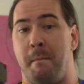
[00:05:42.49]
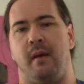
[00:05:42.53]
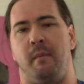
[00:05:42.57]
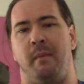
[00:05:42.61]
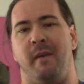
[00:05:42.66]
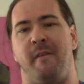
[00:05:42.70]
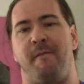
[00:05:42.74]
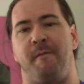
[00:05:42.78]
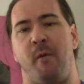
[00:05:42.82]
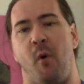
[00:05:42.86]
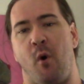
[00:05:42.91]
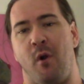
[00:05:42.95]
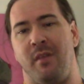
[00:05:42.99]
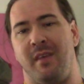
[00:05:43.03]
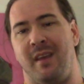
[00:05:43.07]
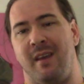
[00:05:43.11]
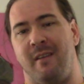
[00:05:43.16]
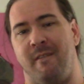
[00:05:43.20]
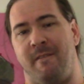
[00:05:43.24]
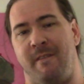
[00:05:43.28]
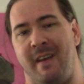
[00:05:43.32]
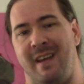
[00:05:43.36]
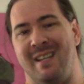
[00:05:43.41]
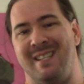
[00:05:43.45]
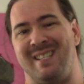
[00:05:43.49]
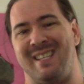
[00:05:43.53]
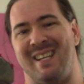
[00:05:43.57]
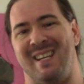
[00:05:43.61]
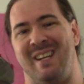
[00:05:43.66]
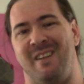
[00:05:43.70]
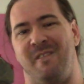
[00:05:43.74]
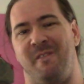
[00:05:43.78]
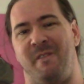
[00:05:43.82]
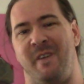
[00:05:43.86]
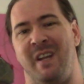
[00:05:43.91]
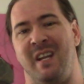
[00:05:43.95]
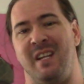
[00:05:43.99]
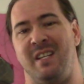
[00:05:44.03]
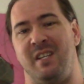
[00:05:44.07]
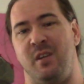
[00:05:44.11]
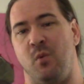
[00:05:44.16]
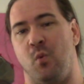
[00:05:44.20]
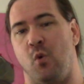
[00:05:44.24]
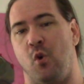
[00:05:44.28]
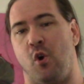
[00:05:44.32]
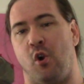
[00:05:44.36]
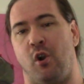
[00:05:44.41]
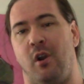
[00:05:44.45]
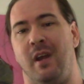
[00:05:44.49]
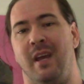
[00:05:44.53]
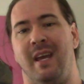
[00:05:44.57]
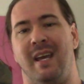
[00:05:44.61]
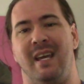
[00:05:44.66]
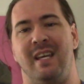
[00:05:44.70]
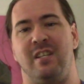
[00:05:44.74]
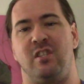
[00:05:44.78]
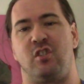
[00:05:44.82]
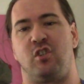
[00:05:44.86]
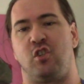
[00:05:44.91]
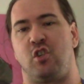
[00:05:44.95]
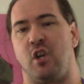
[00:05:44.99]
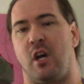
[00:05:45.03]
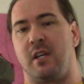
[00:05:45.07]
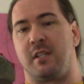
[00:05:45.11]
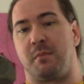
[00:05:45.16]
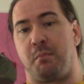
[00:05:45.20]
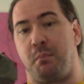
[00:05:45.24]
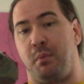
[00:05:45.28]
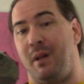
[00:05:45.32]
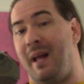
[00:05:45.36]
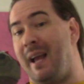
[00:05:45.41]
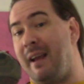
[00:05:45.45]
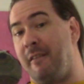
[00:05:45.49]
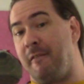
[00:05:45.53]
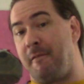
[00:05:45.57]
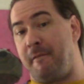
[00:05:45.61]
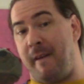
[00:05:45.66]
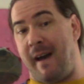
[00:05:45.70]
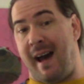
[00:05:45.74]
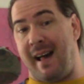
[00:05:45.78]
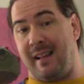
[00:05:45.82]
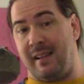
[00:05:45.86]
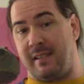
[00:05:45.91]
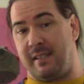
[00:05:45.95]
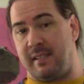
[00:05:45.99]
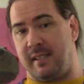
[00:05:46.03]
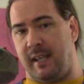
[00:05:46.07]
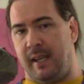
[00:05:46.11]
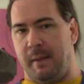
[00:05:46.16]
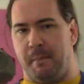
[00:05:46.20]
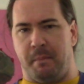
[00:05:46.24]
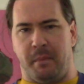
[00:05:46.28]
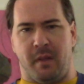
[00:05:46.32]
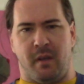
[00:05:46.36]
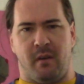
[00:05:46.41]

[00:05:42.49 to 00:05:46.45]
before the events in Infinity War is just plain fallacy.